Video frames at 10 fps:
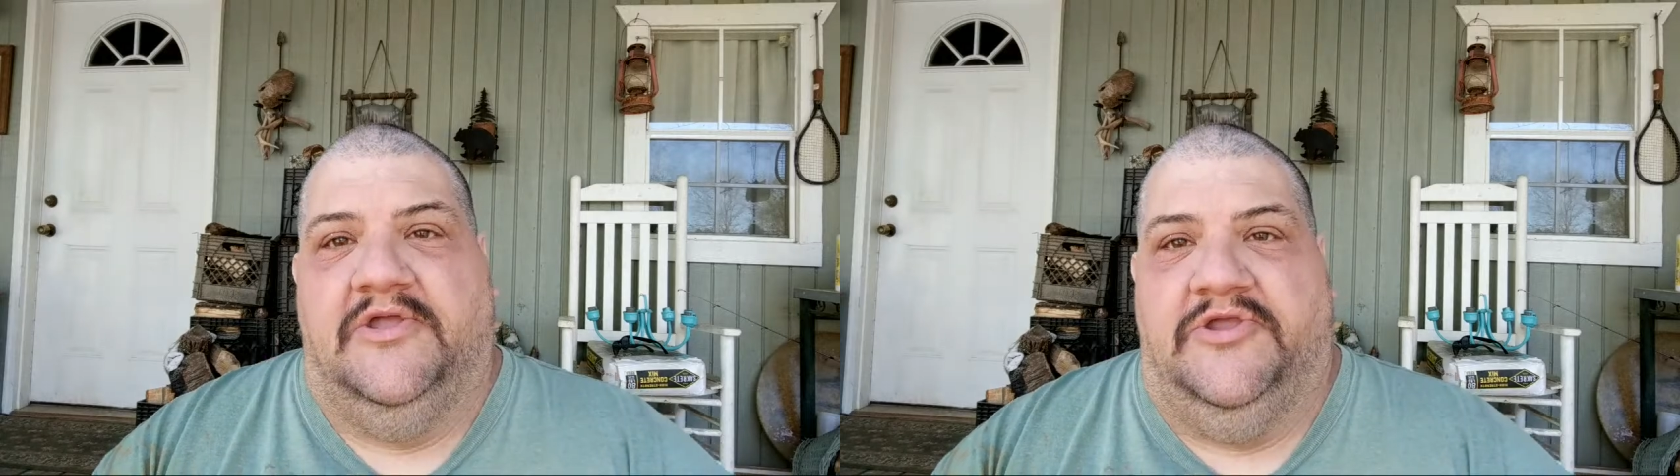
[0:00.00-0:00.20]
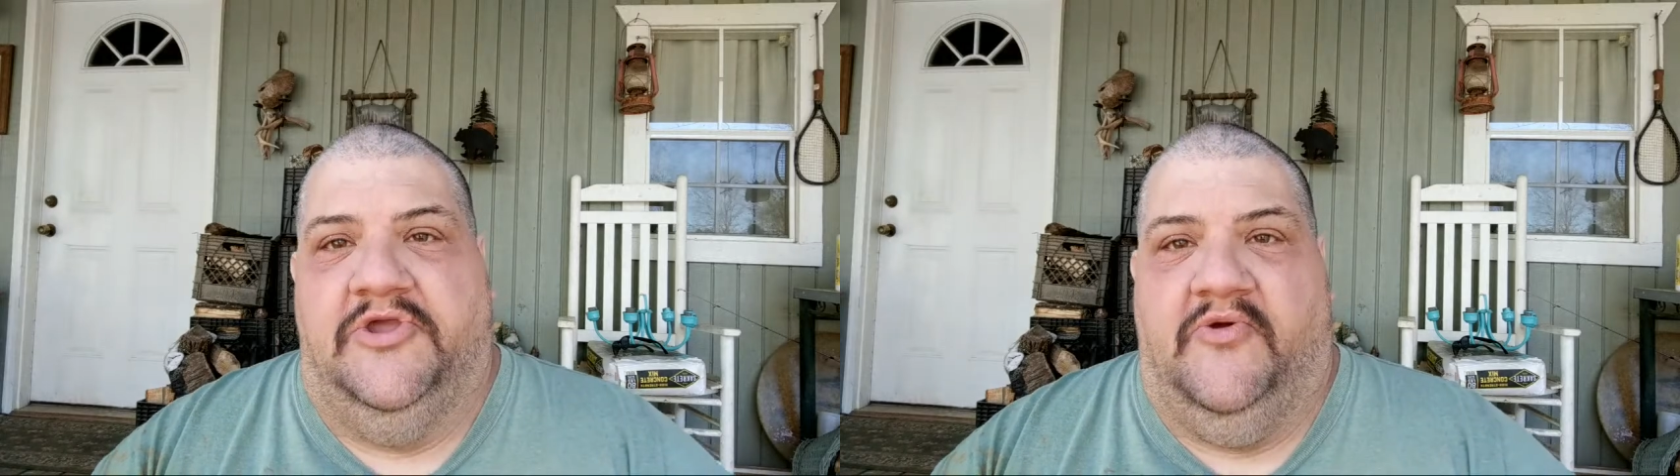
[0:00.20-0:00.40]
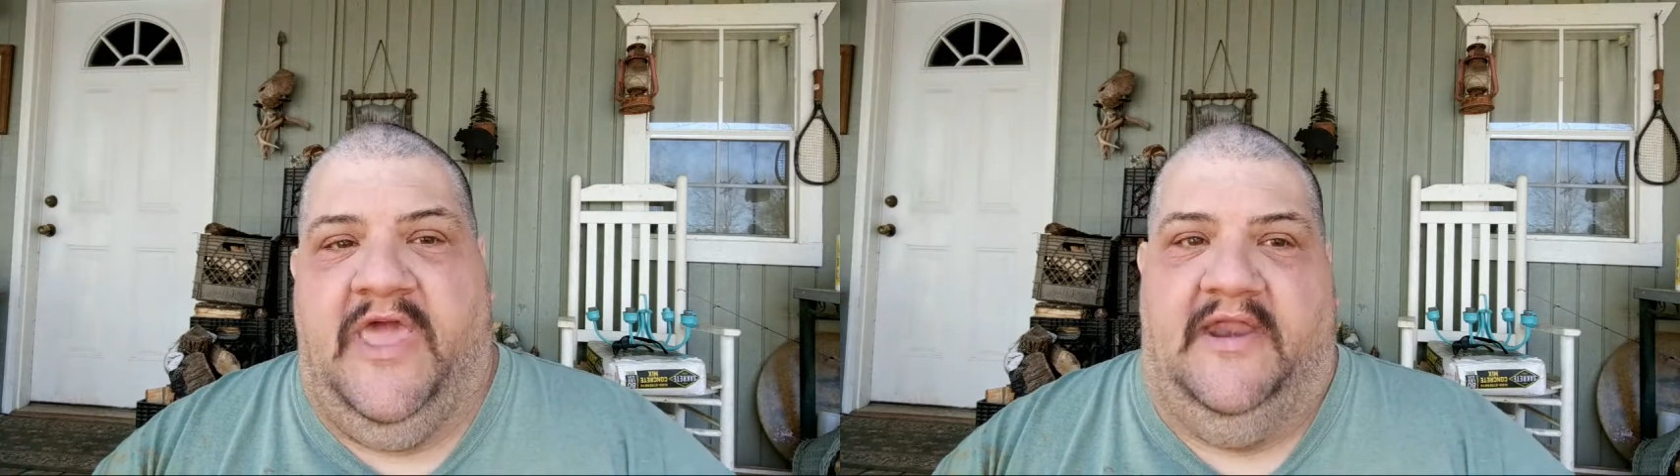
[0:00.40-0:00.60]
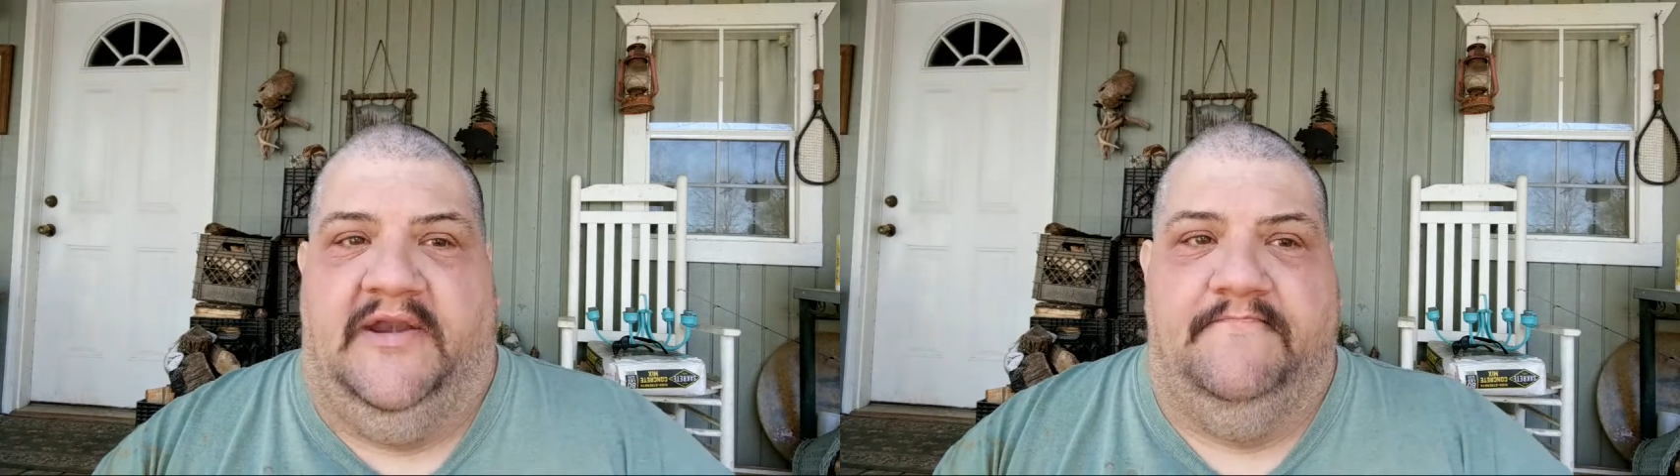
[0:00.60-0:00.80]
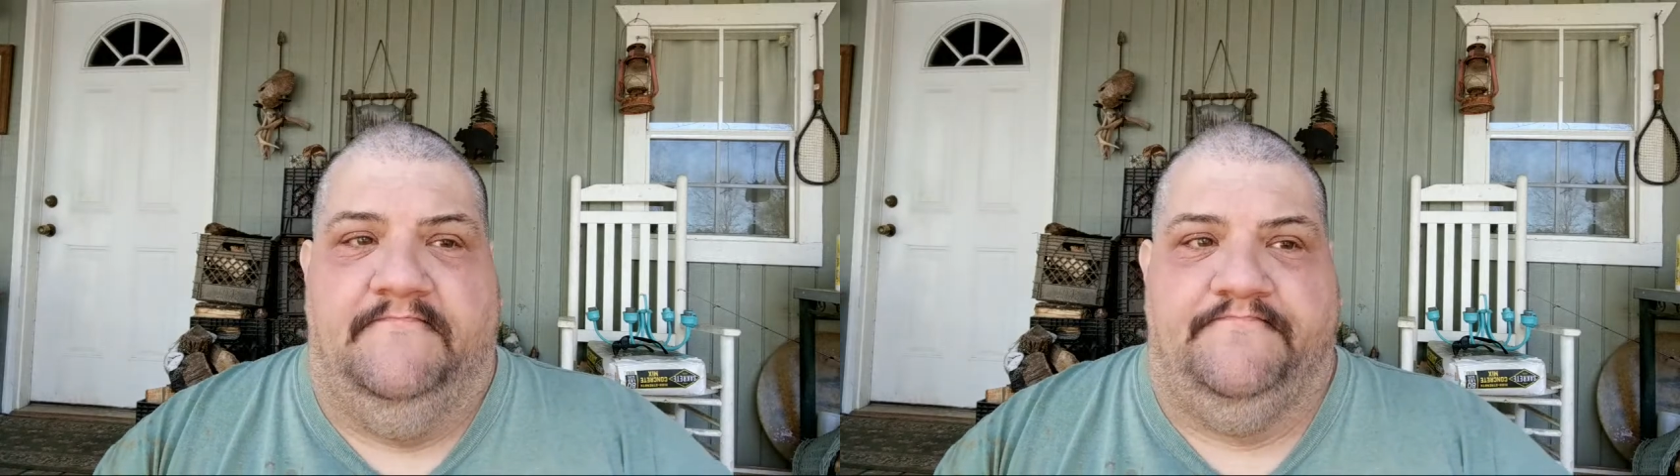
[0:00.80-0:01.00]
You
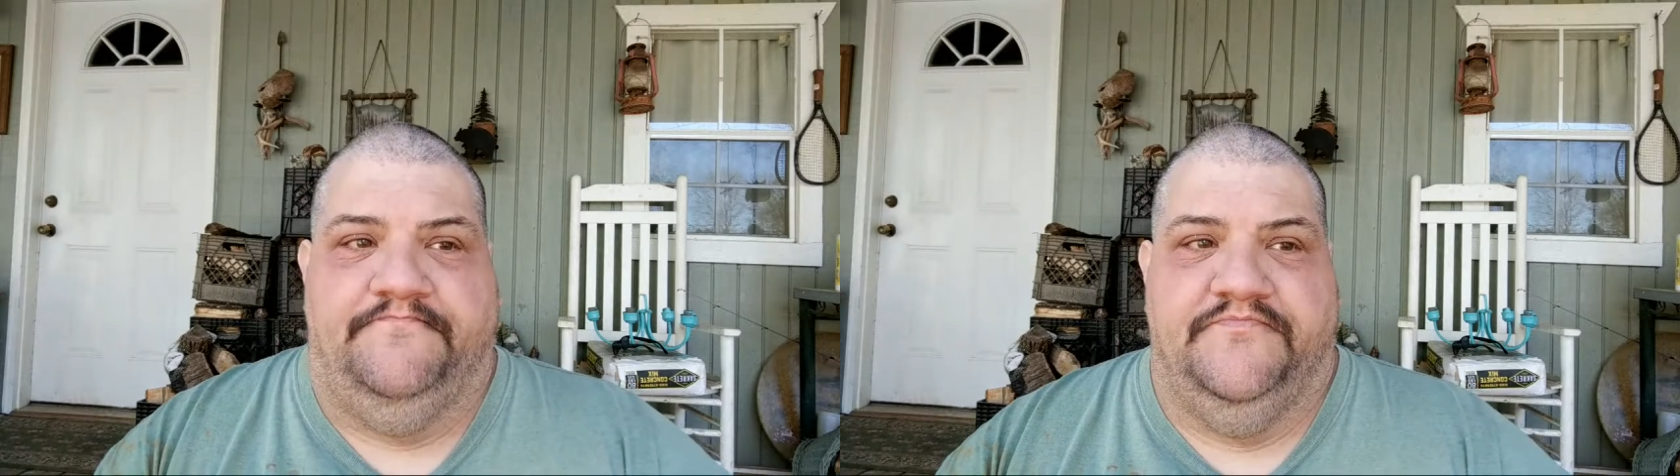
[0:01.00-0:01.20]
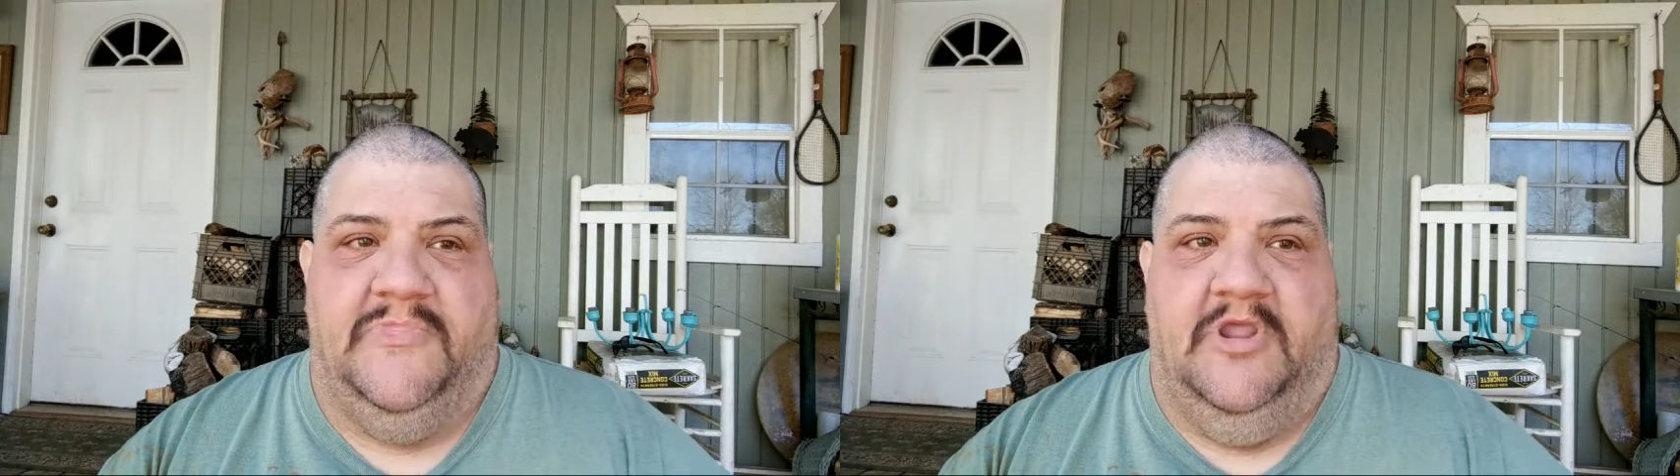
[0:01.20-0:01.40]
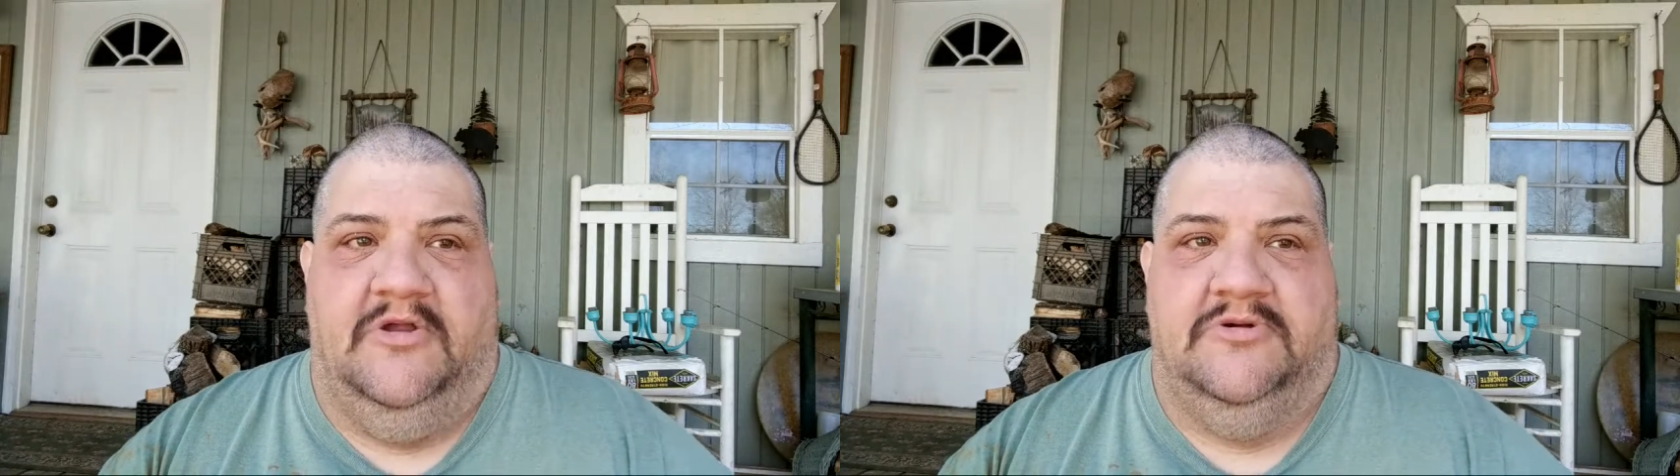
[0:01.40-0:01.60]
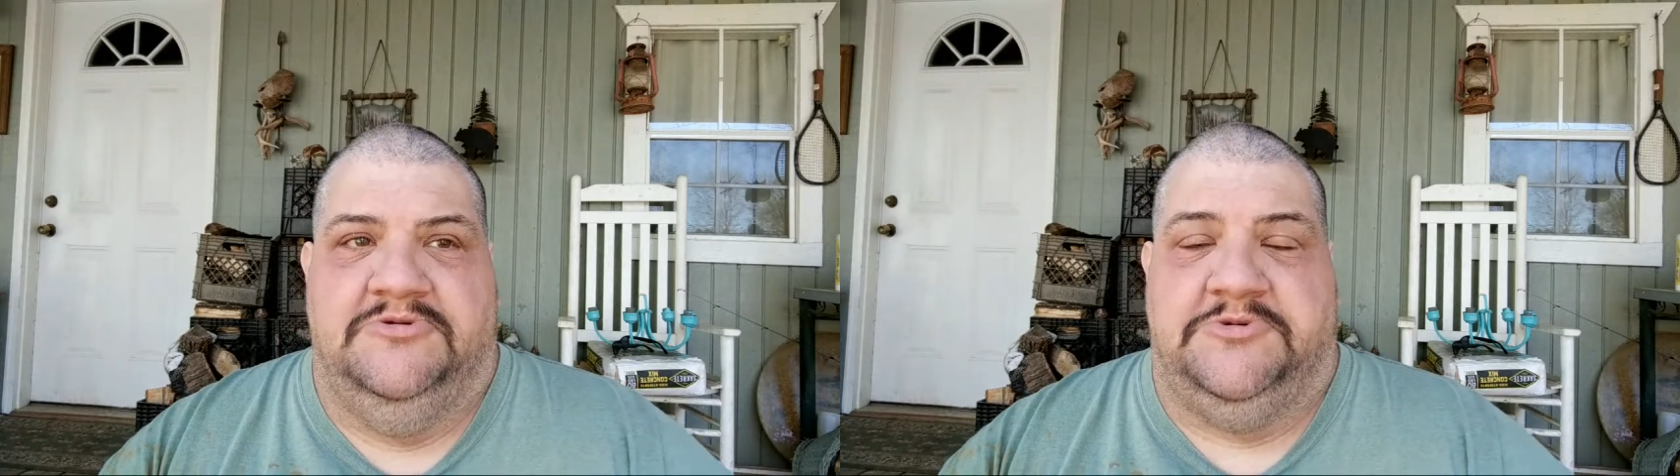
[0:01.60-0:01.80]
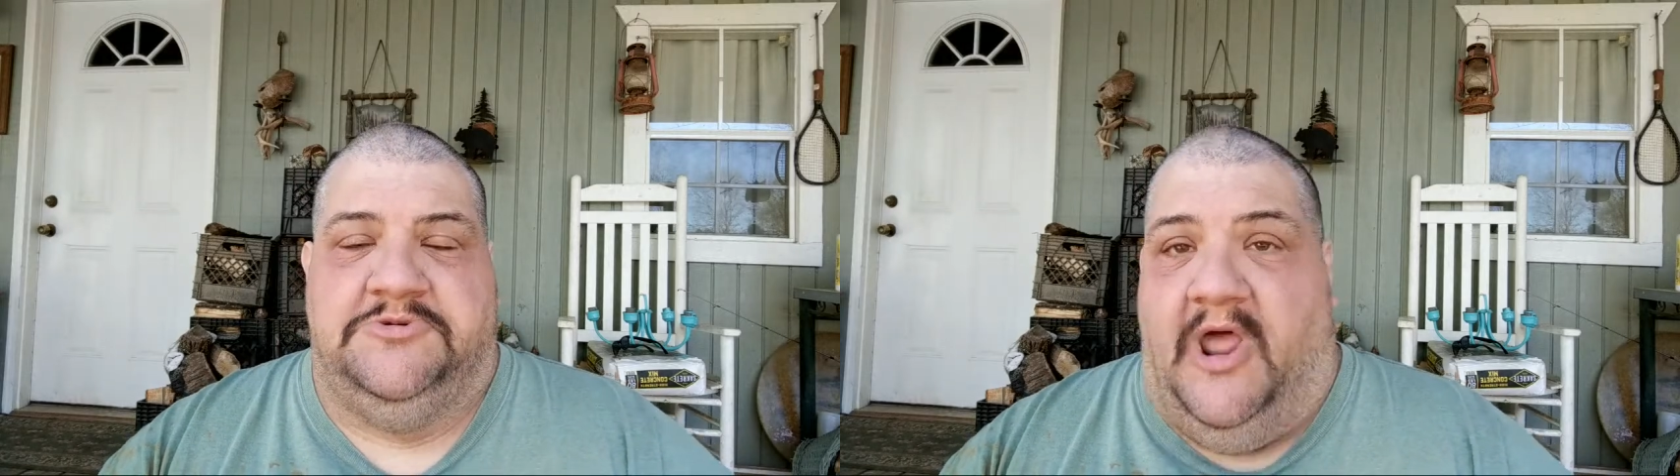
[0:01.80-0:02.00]
can
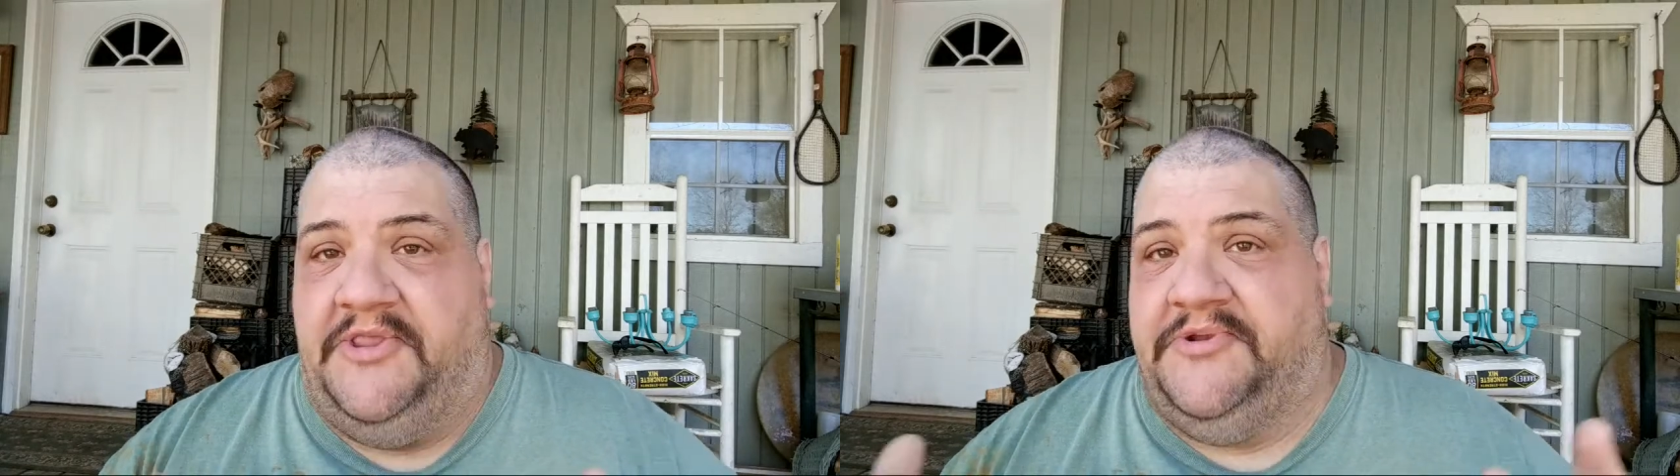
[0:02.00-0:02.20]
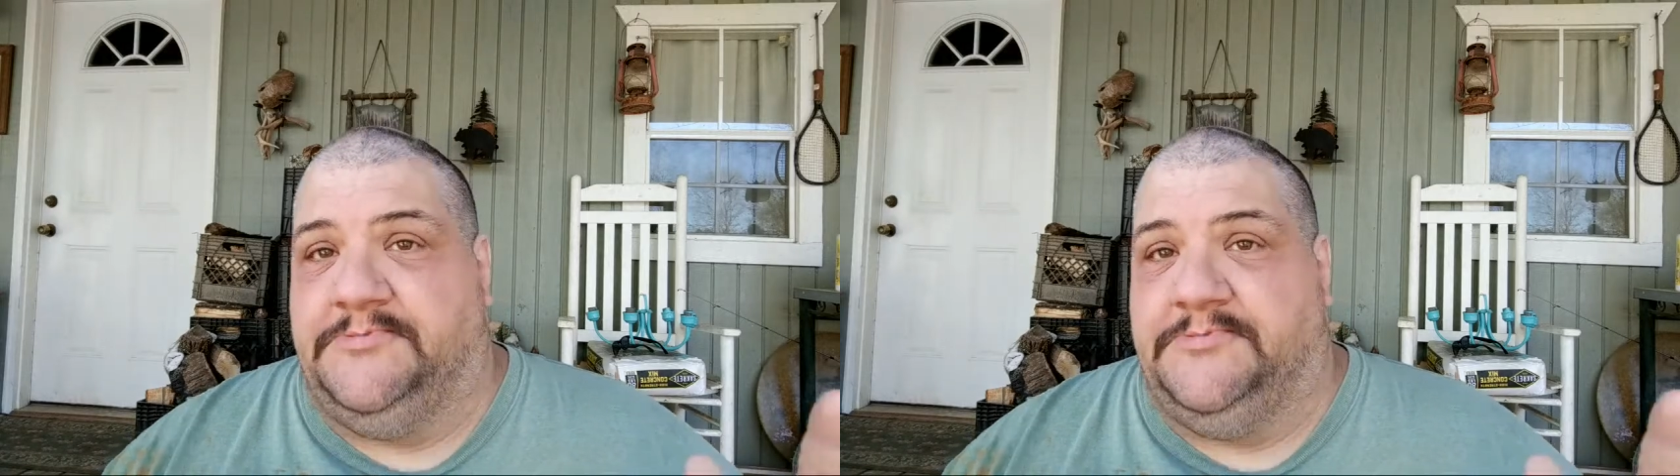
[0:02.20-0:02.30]
trust